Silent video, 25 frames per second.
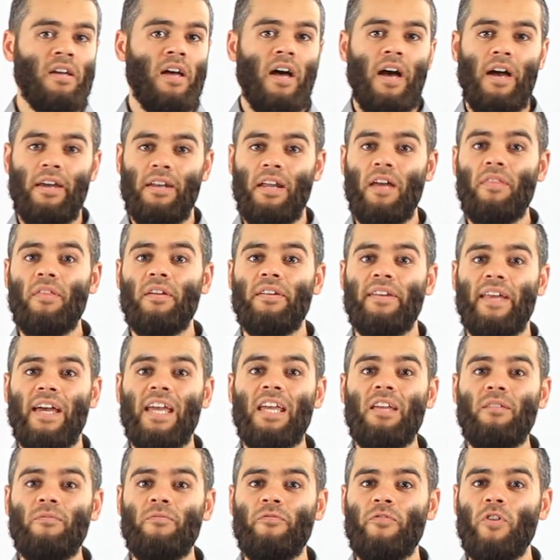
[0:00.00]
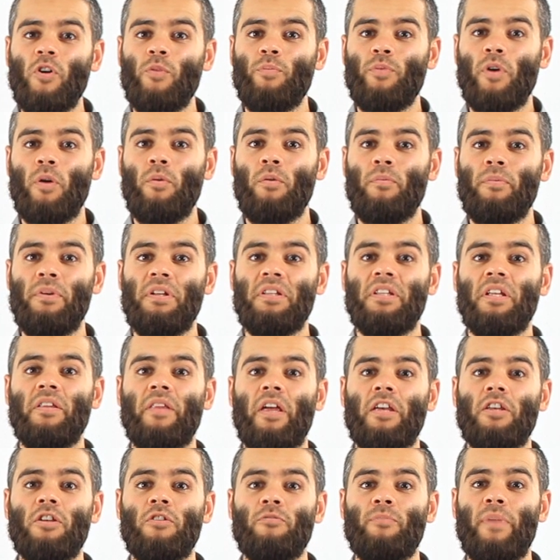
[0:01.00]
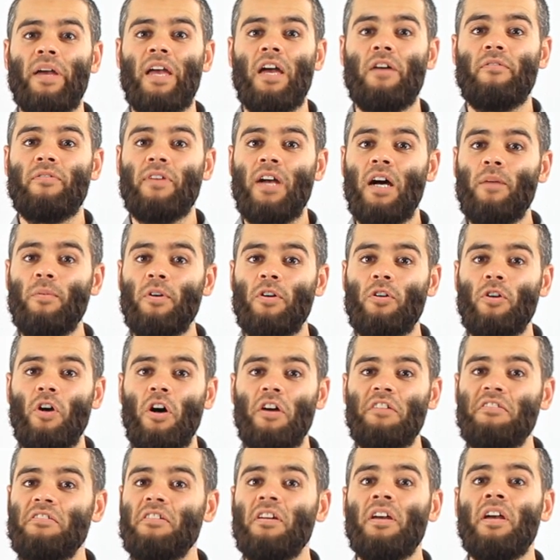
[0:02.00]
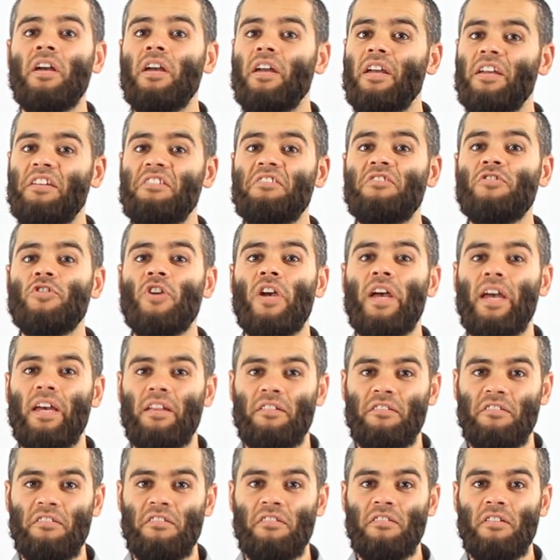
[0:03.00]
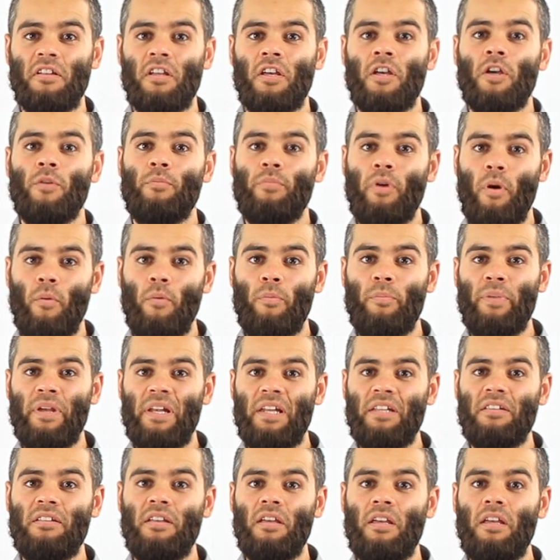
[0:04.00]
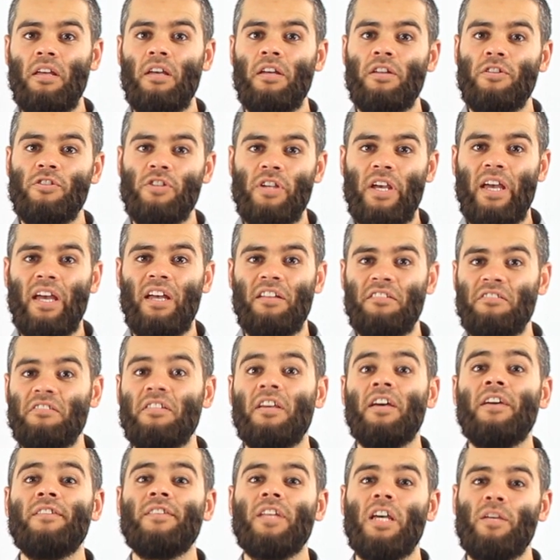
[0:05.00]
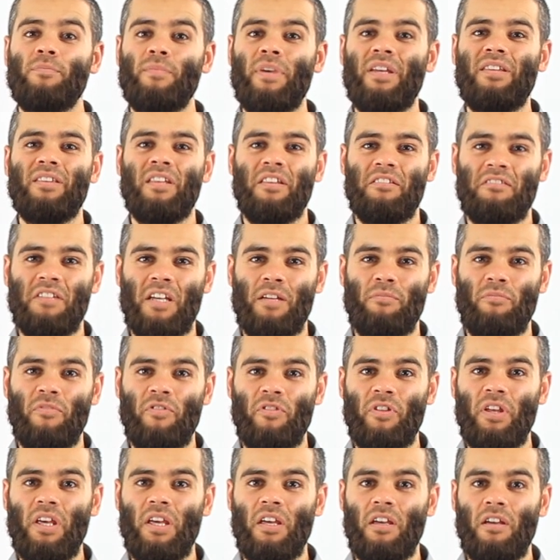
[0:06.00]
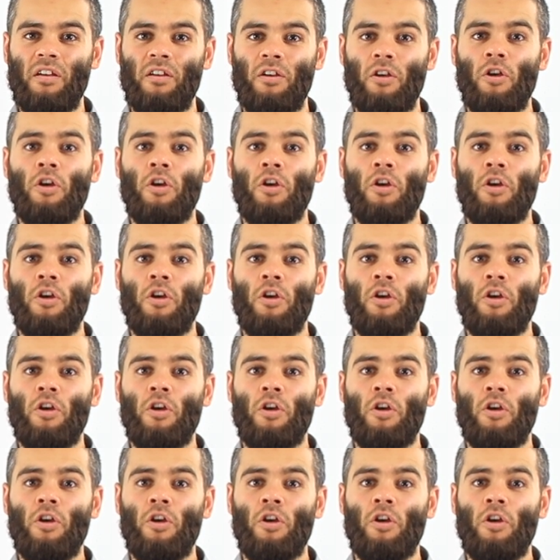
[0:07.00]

Another name for probability that you may have come across is chance. Probability, chance, they mean the same thing.